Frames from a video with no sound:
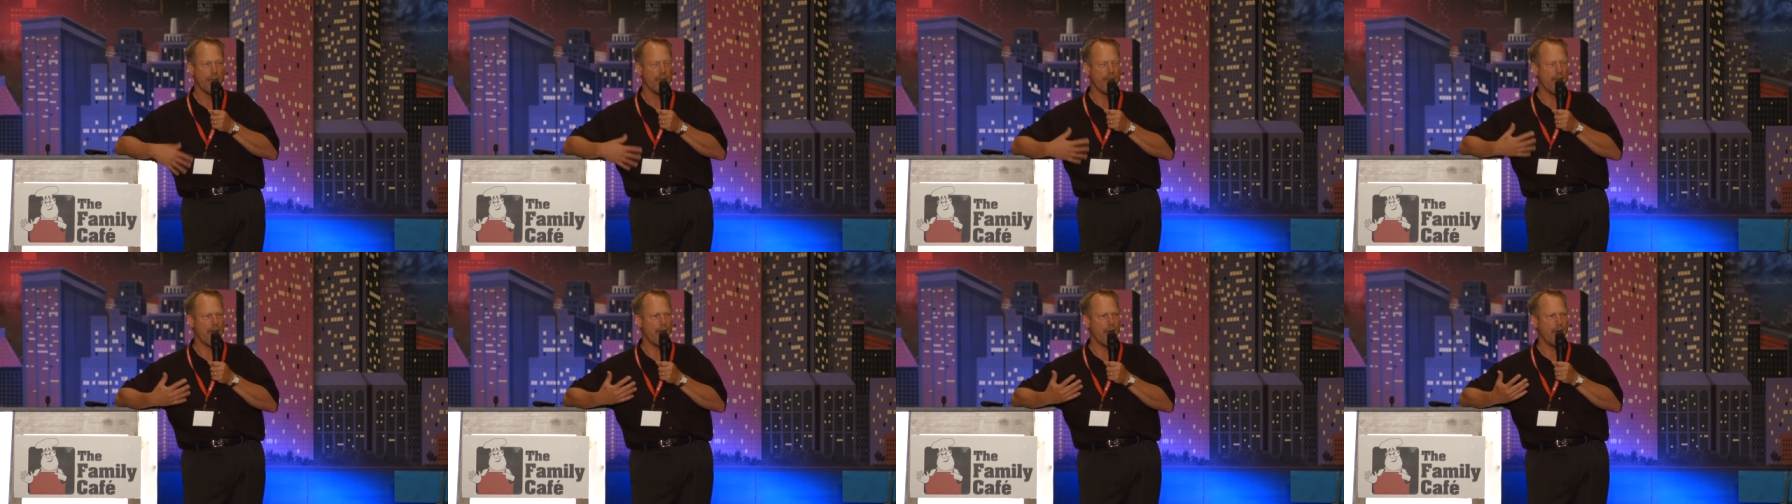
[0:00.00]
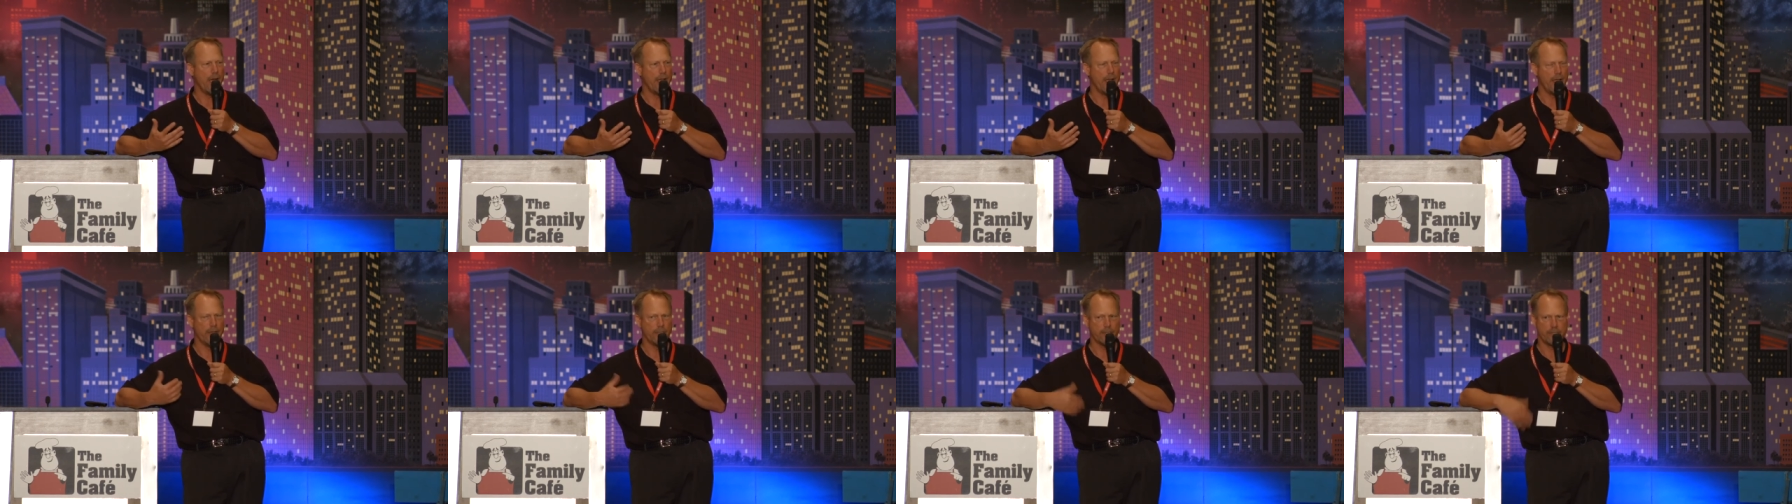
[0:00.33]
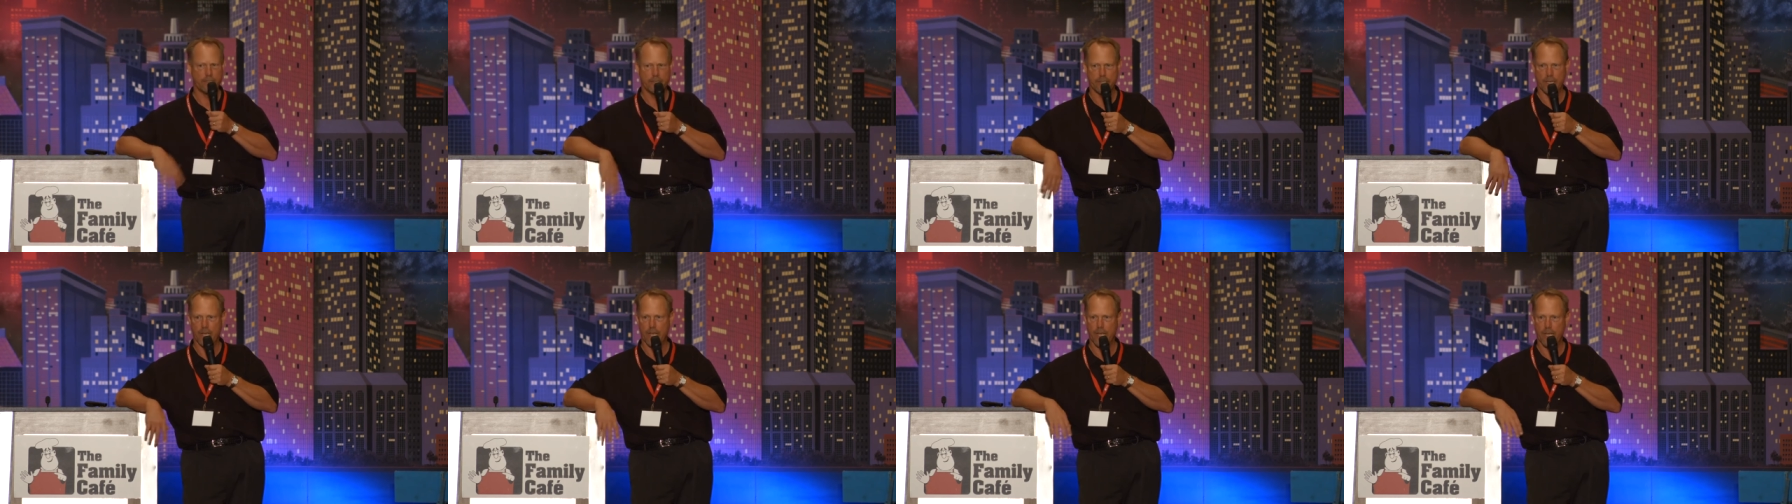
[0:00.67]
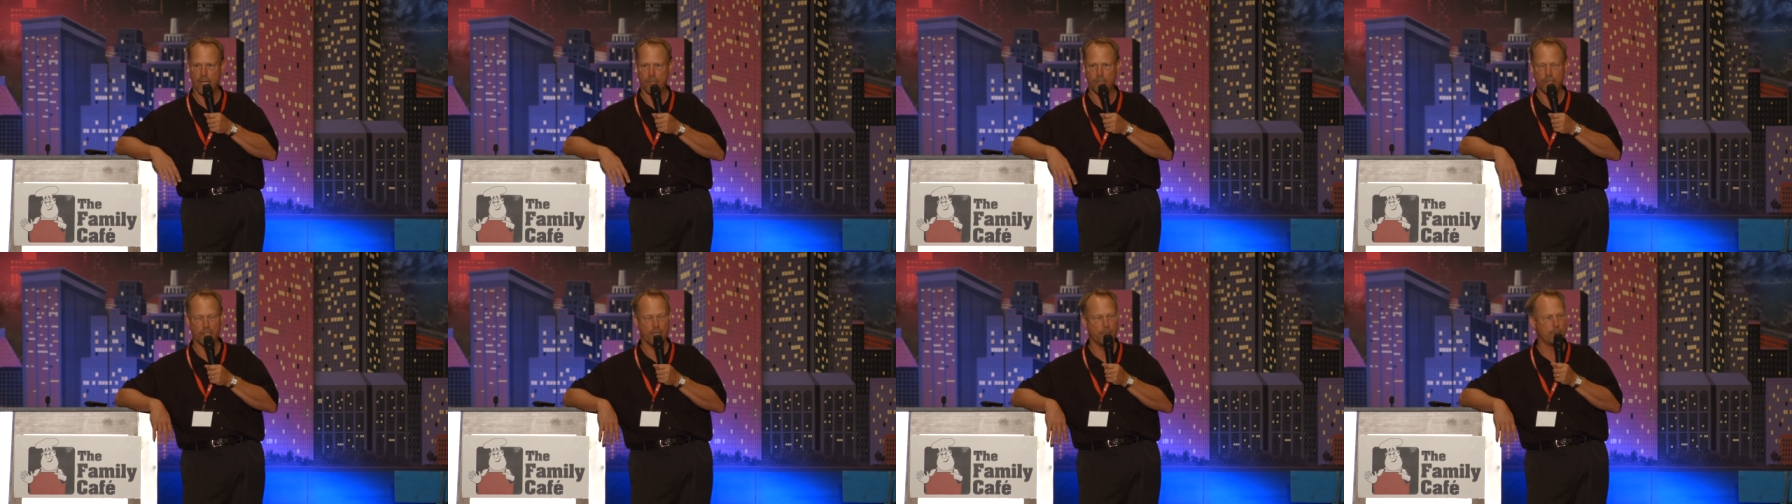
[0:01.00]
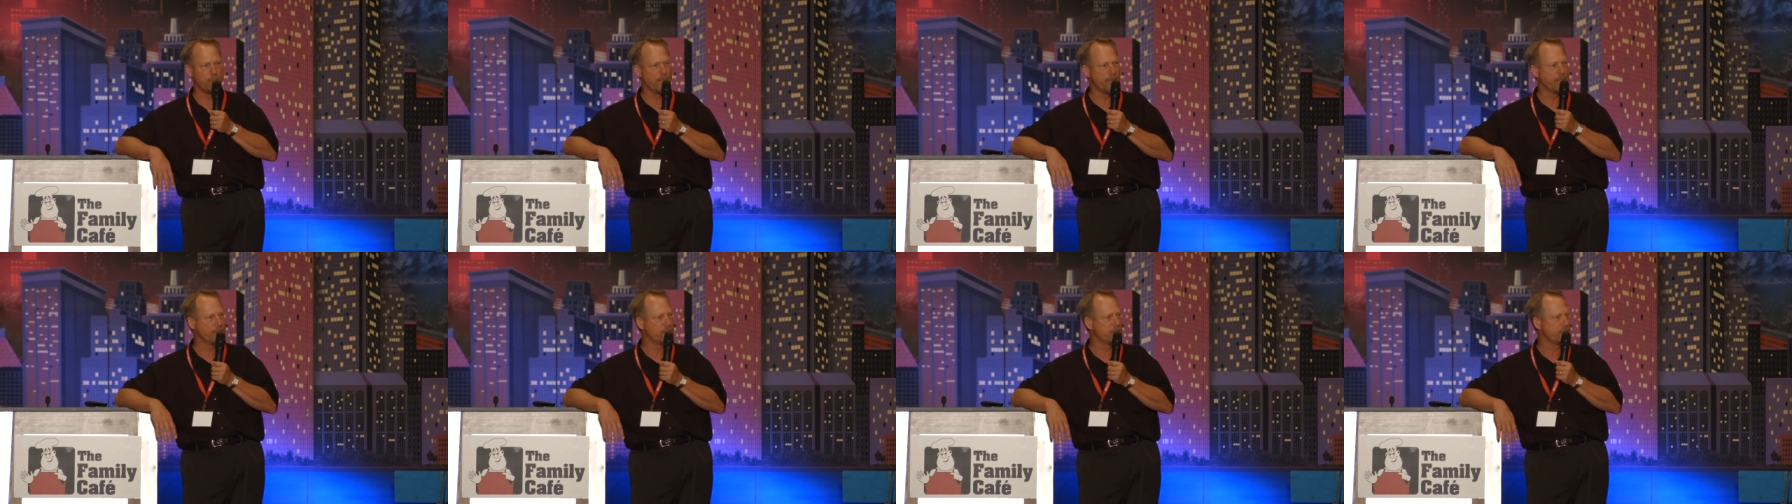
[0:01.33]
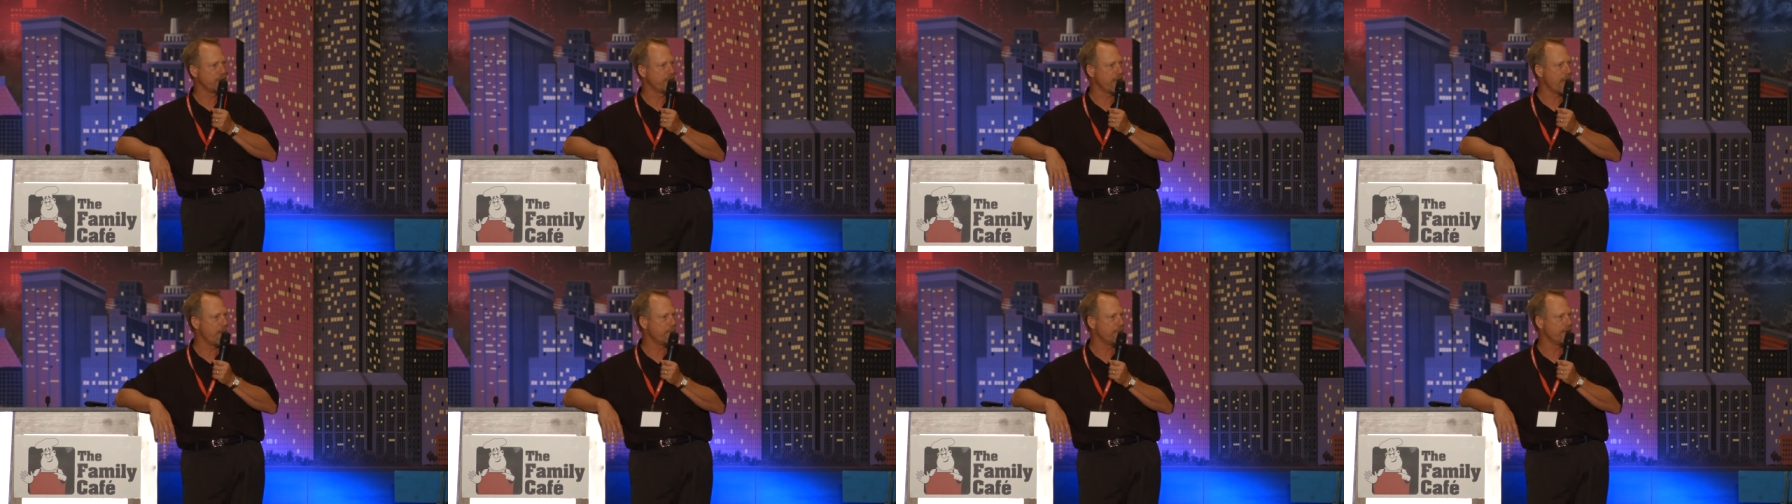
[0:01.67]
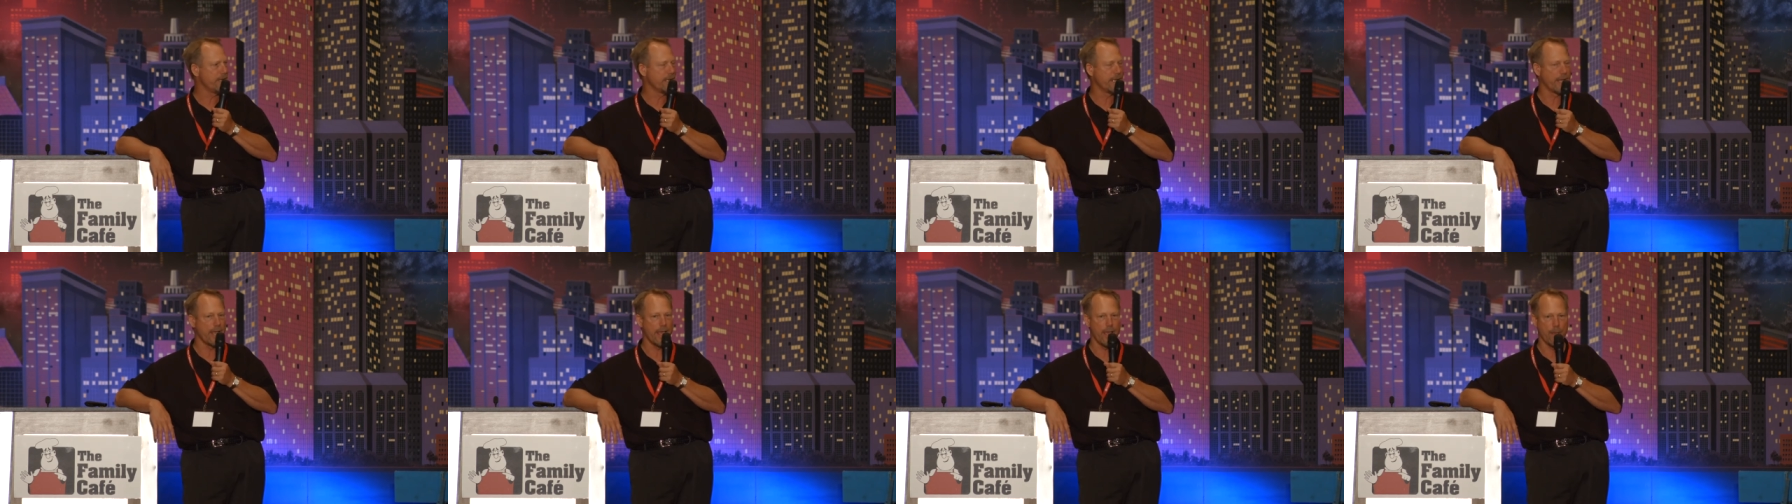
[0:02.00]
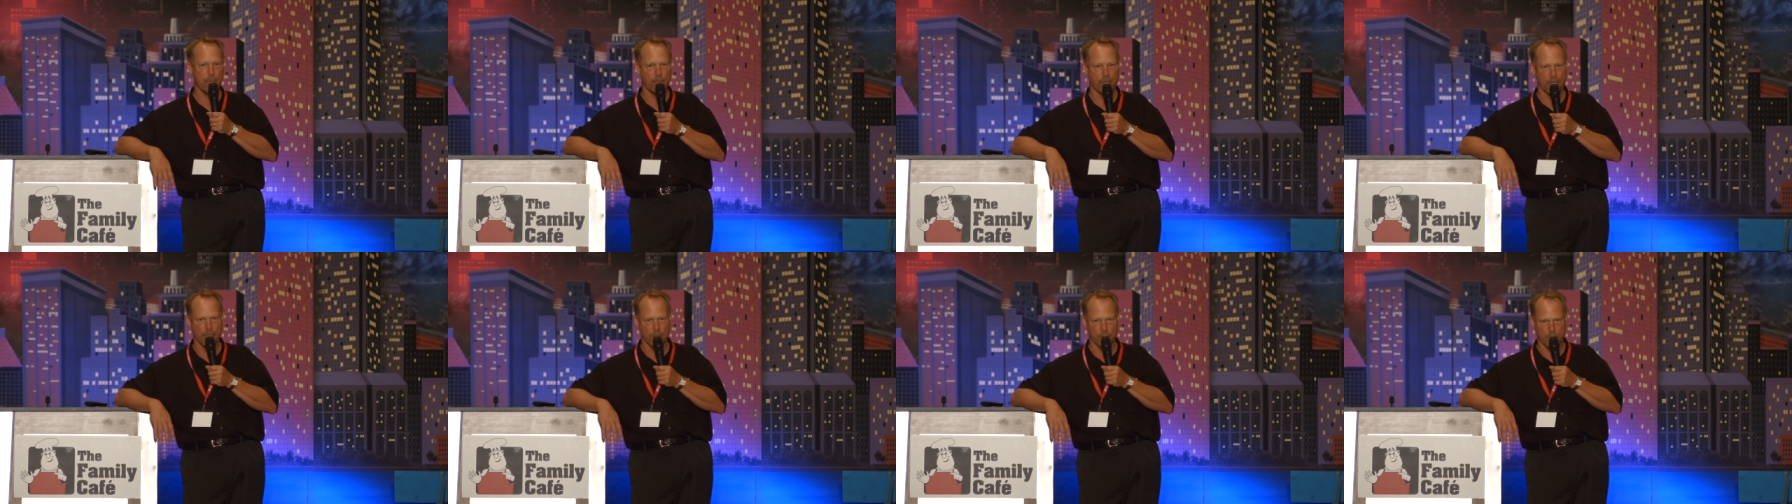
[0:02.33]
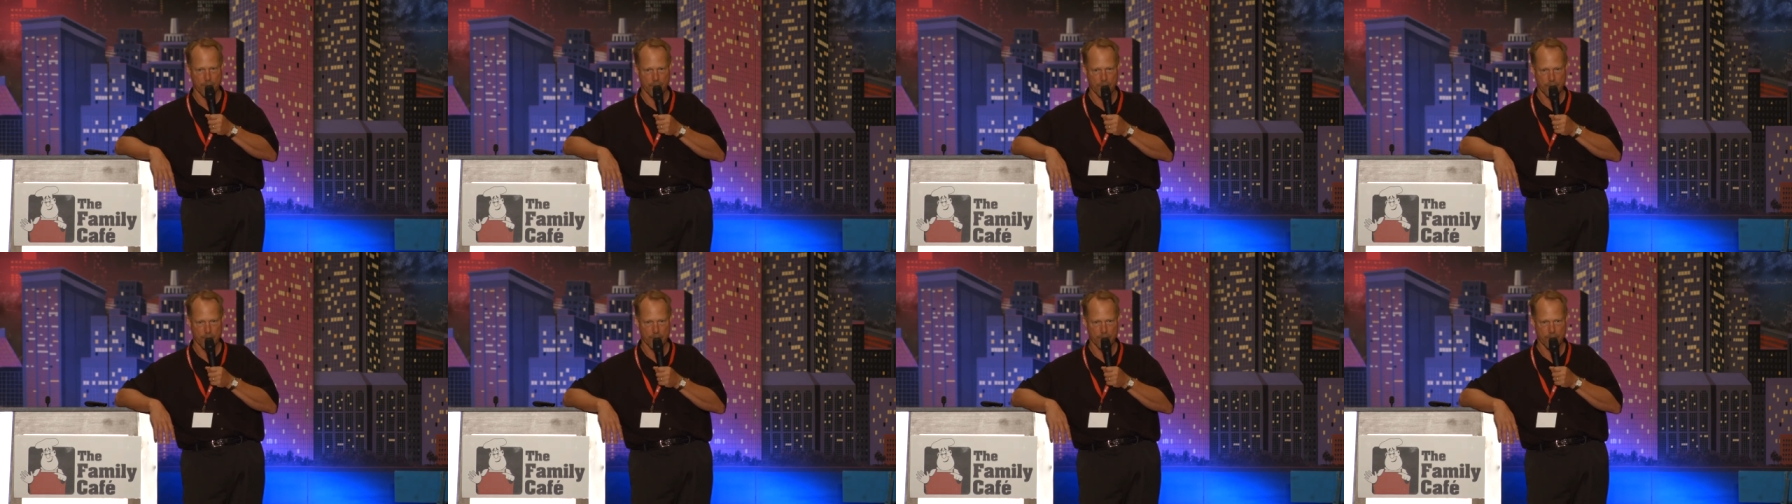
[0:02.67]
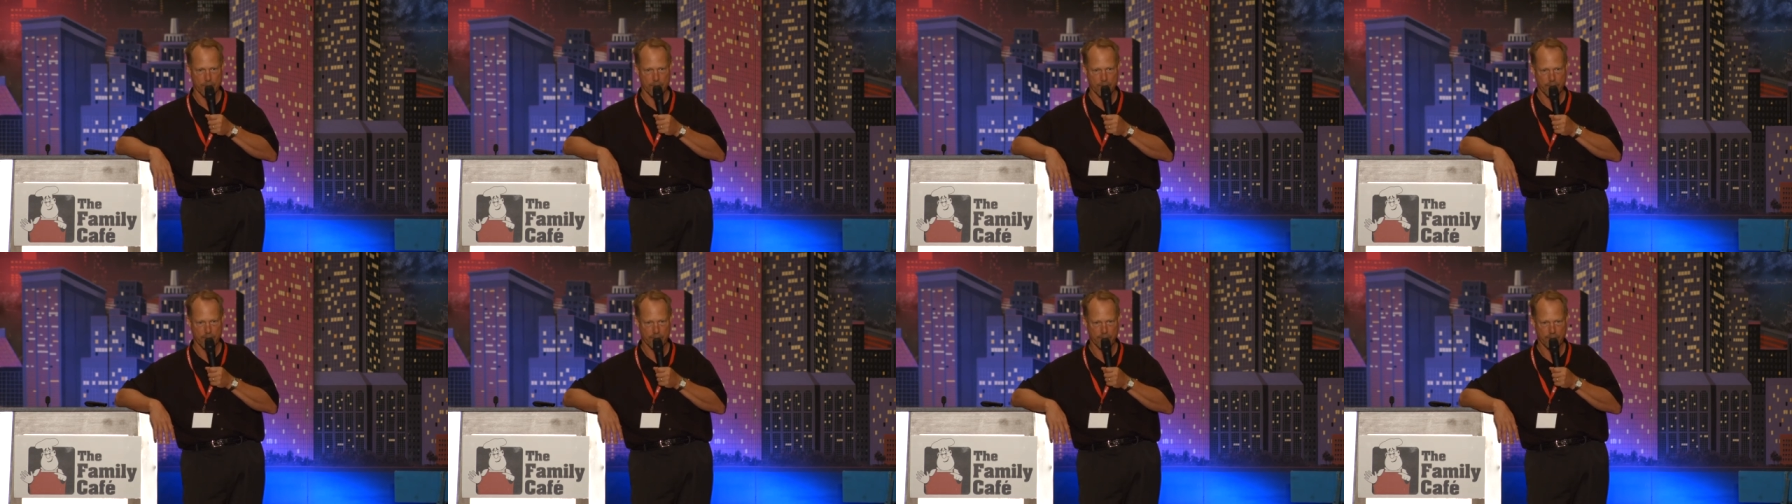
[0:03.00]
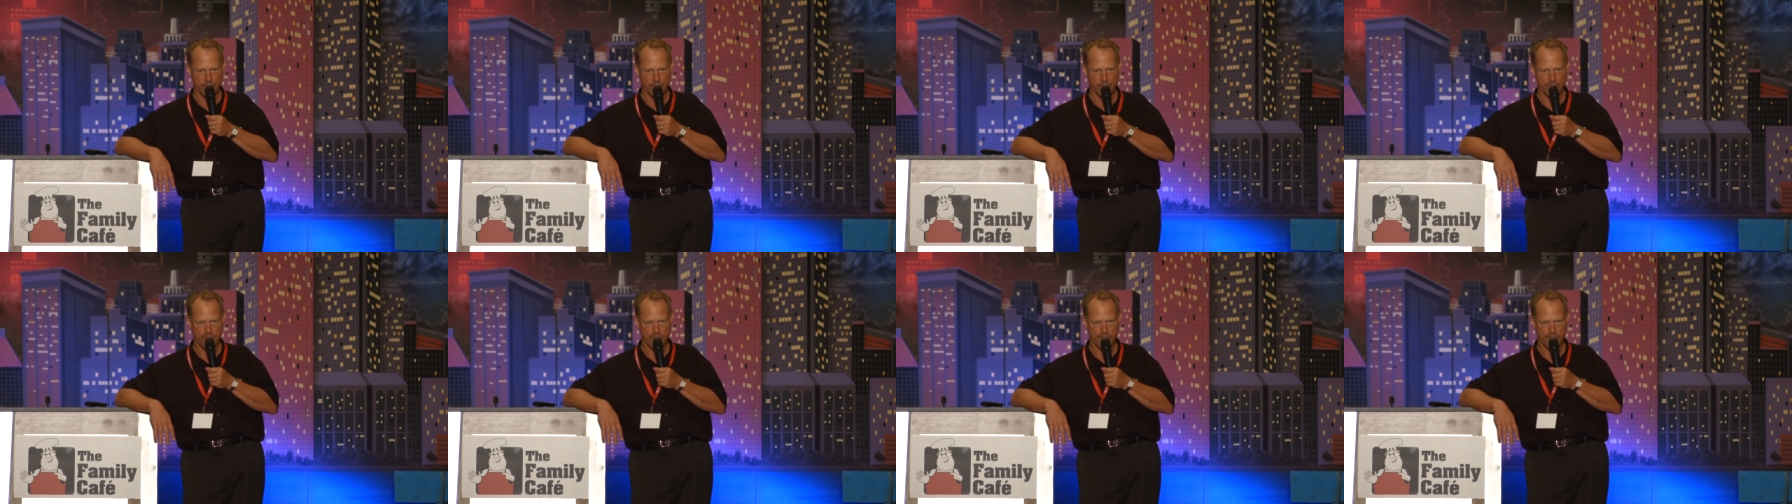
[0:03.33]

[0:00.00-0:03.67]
Now, as uh, Jim mentioned, I'm in the gambling business